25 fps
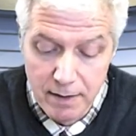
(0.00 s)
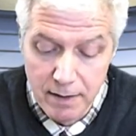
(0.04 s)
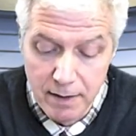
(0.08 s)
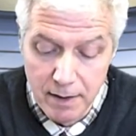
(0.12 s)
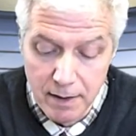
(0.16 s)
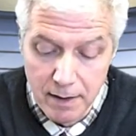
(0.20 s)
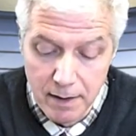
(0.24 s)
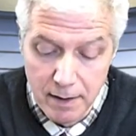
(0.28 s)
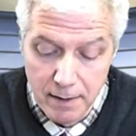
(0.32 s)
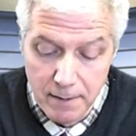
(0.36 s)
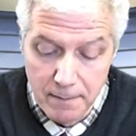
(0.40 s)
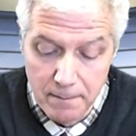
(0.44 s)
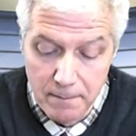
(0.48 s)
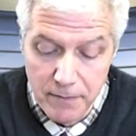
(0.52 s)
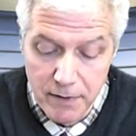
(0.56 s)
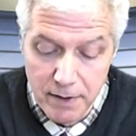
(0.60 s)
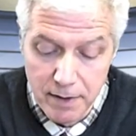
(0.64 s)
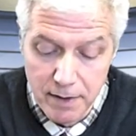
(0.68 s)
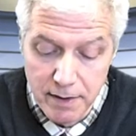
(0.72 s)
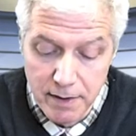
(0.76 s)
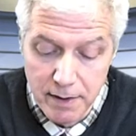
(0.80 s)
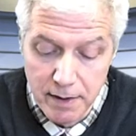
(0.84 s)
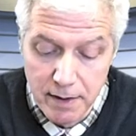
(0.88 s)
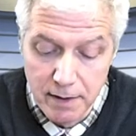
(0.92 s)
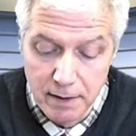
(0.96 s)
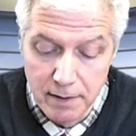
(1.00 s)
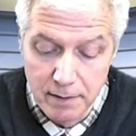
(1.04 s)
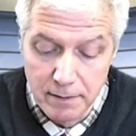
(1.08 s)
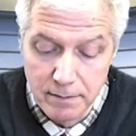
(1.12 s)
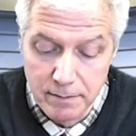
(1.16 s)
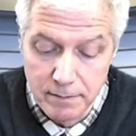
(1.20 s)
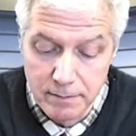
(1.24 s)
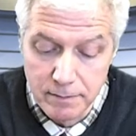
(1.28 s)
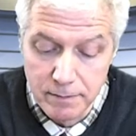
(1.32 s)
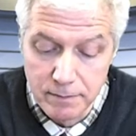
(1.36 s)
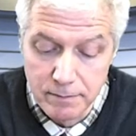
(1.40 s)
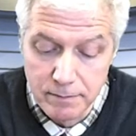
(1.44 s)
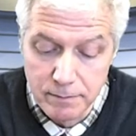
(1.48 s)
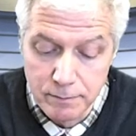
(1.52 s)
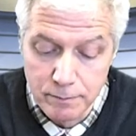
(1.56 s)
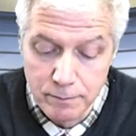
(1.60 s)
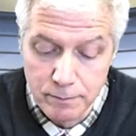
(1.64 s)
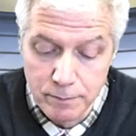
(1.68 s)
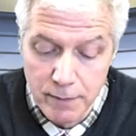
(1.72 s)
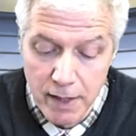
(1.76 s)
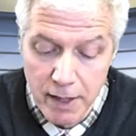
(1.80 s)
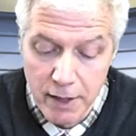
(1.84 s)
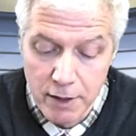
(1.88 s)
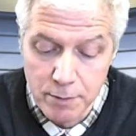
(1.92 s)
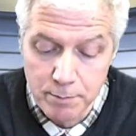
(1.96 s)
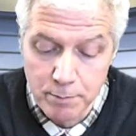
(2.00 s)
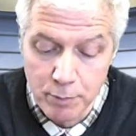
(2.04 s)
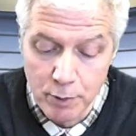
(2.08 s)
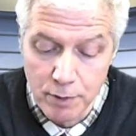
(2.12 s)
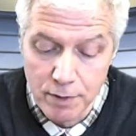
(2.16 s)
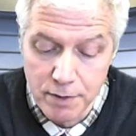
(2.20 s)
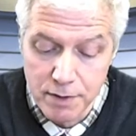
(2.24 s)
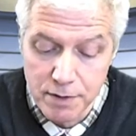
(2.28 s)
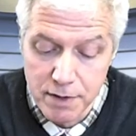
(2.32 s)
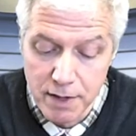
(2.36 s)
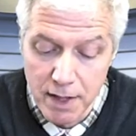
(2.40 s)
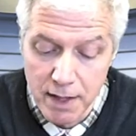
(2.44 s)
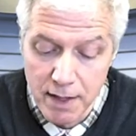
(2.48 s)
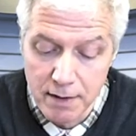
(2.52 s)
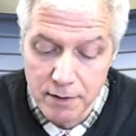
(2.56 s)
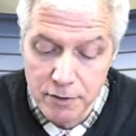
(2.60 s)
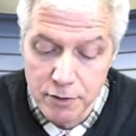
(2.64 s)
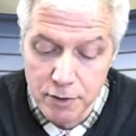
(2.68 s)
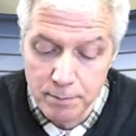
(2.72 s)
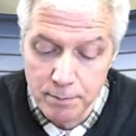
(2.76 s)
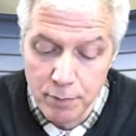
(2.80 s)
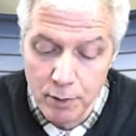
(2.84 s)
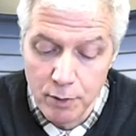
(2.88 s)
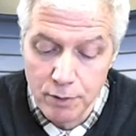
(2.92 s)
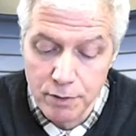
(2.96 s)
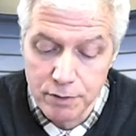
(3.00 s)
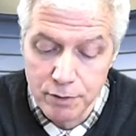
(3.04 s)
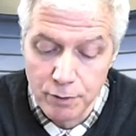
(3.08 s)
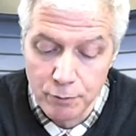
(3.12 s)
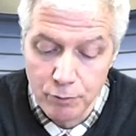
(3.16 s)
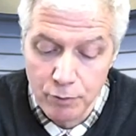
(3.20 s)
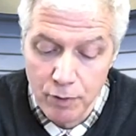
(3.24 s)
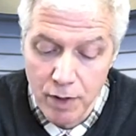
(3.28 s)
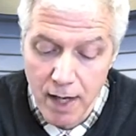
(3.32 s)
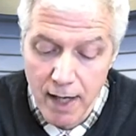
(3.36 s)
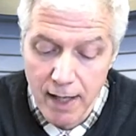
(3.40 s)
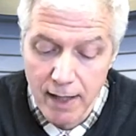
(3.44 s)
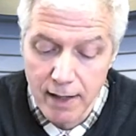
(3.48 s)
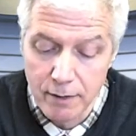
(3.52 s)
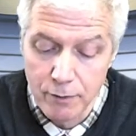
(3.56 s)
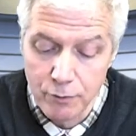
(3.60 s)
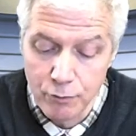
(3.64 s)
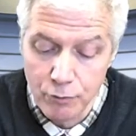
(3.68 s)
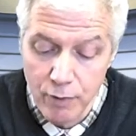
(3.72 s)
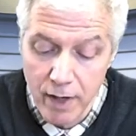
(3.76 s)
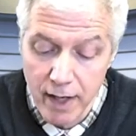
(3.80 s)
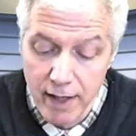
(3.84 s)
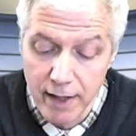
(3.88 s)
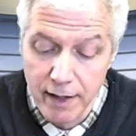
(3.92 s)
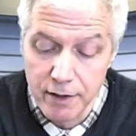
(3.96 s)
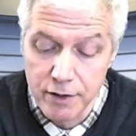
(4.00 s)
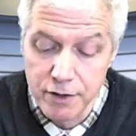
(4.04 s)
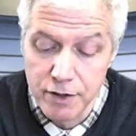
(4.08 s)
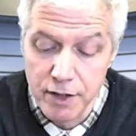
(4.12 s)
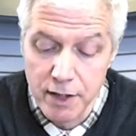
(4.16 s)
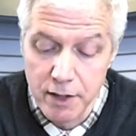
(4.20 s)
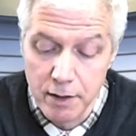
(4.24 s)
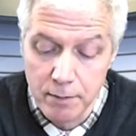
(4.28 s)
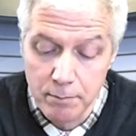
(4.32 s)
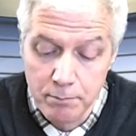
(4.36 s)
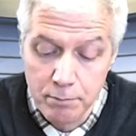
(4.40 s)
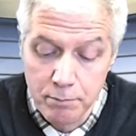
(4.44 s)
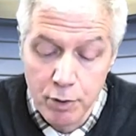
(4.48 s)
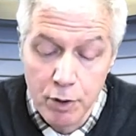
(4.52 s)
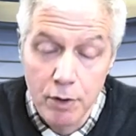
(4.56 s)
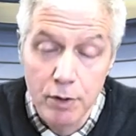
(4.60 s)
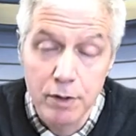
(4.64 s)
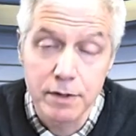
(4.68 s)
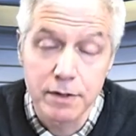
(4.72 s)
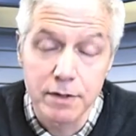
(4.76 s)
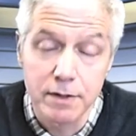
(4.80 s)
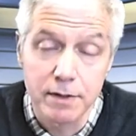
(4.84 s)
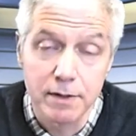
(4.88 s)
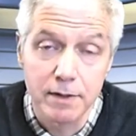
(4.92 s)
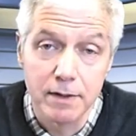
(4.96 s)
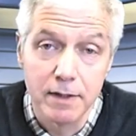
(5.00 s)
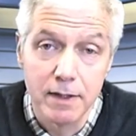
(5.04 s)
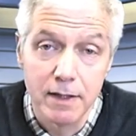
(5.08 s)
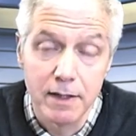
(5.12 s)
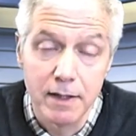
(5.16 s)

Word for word: Um, the uh, experts say, suppose the rocket wreckage hit a person